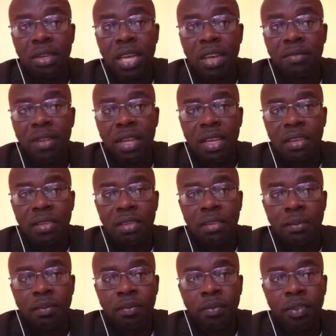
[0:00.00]
evidence
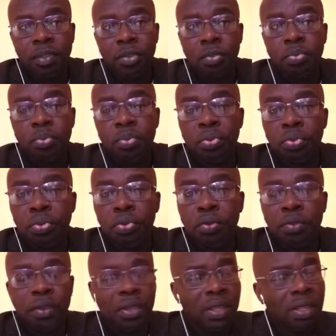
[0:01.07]
to
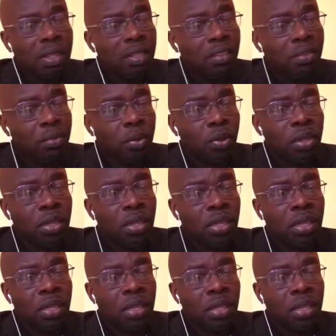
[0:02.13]
prove this book